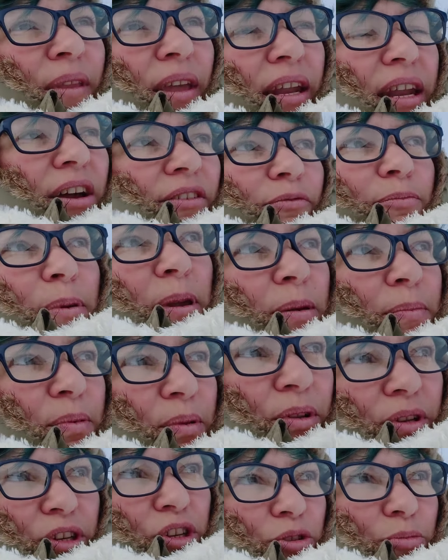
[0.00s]
enough
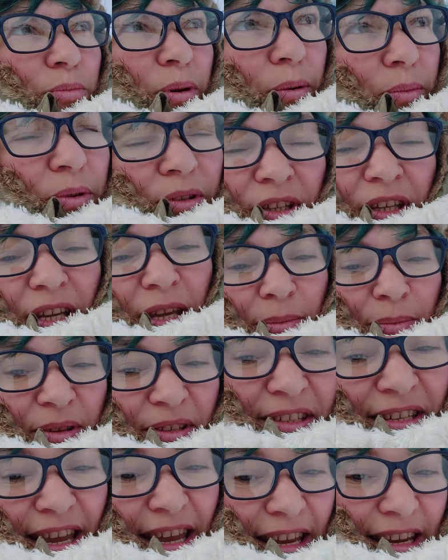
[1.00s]
people in your bubble to keep you
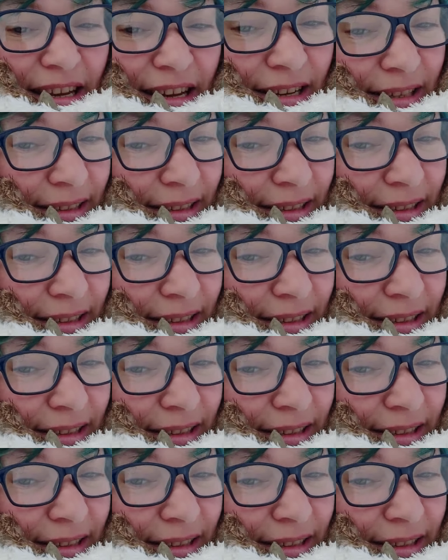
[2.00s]
sane,